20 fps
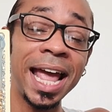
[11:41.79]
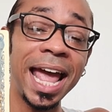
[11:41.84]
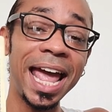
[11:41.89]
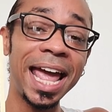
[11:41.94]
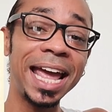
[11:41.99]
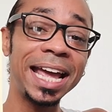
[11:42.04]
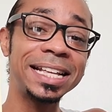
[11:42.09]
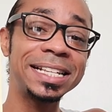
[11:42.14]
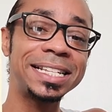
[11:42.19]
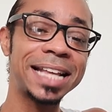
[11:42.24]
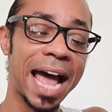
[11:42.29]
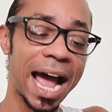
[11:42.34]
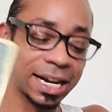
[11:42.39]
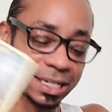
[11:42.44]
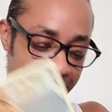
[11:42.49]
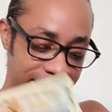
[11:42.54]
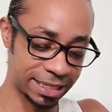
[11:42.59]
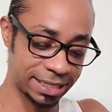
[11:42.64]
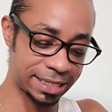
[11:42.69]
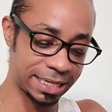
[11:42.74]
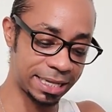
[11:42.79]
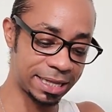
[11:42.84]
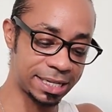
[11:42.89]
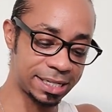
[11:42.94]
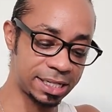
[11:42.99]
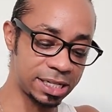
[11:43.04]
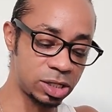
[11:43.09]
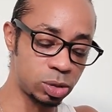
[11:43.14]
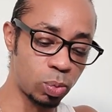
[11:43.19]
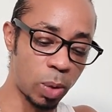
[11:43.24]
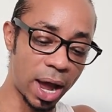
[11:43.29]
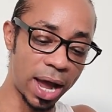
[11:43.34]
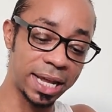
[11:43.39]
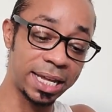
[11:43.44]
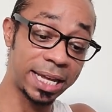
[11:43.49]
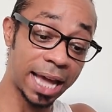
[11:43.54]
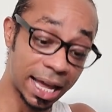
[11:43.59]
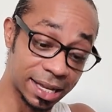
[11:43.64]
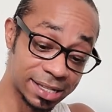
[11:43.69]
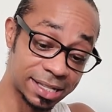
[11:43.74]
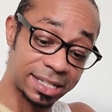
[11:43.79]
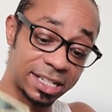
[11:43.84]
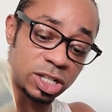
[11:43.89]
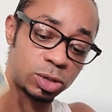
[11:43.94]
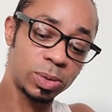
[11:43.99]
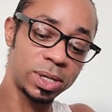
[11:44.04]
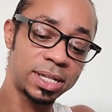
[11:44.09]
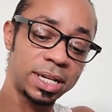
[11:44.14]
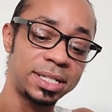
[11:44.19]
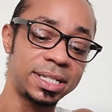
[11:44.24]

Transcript: Exactly. See, this is why, yes, this was a